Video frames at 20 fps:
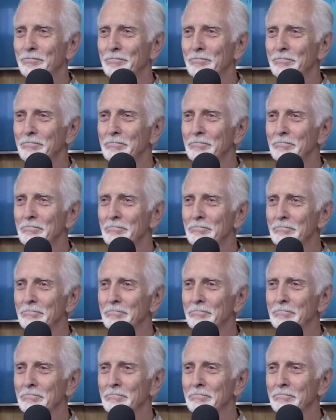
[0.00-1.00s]

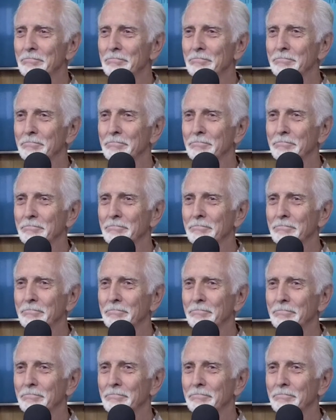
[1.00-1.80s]
[no speech]